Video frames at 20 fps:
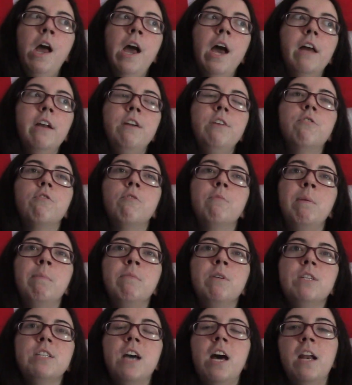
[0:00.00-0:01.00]
And I don't
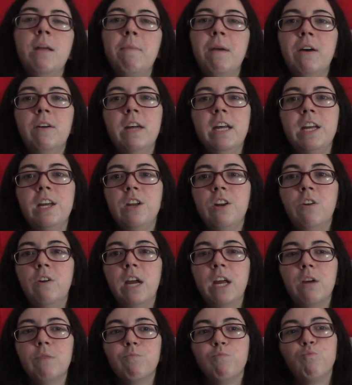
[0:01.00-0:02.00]
remember a ton about like, you know,
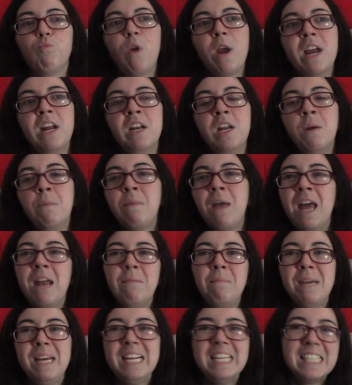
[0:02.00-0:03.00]
like random
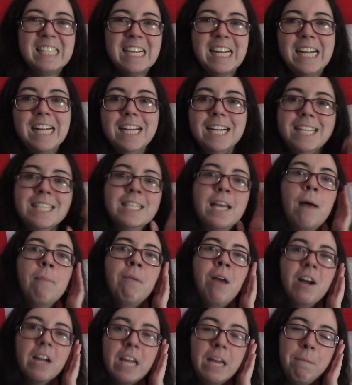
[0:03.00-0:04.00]
NPCs. I'm
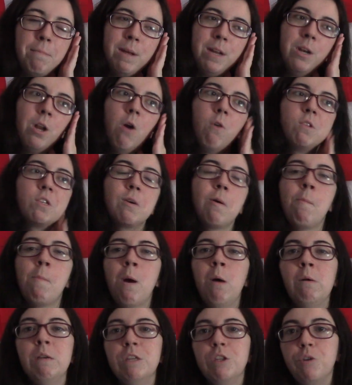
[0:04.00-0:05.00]
not keeping notes. So I'm
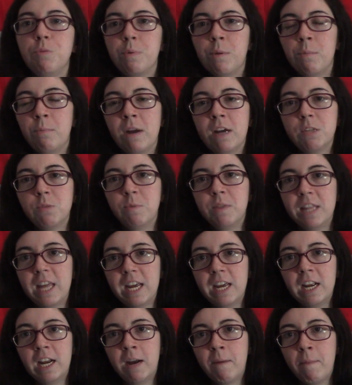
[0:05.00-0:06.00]
always super impressed when they
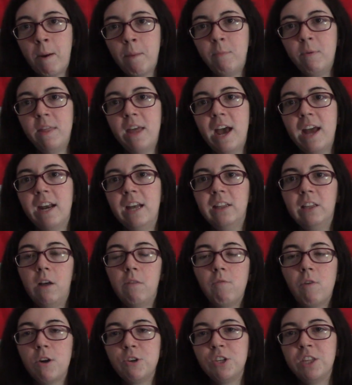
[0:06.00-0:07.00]
can come up with that. And I
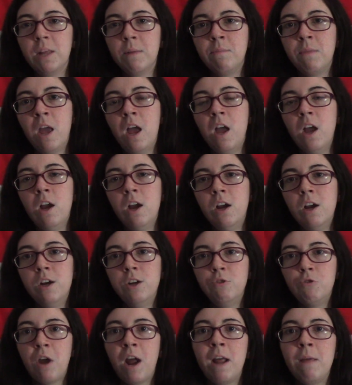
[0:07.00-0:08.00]
love watching them
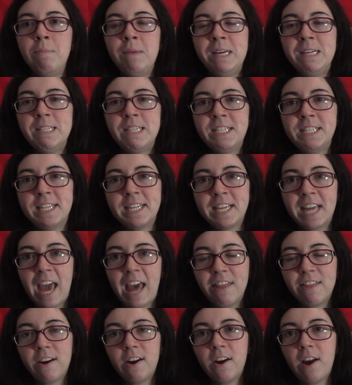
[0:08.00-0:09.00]
try and piece it
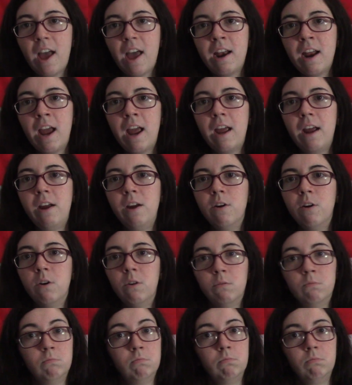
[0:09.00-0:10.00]
together. And I
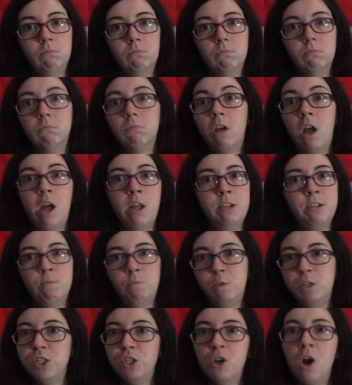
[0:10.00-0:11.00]

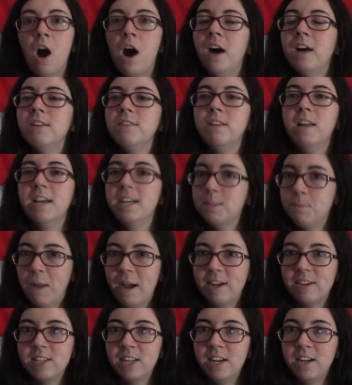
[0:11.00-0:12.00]
was not
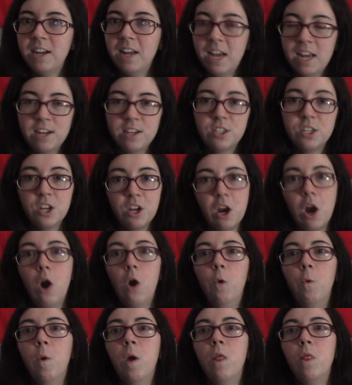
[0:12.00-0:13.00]
expecting it to
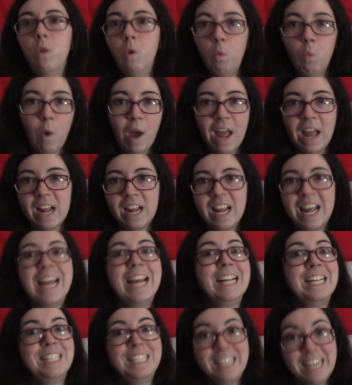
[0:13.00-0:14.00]
go the way
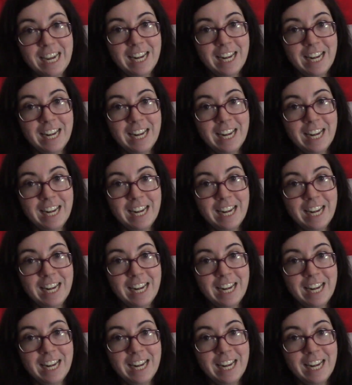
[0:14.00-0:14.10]
it did.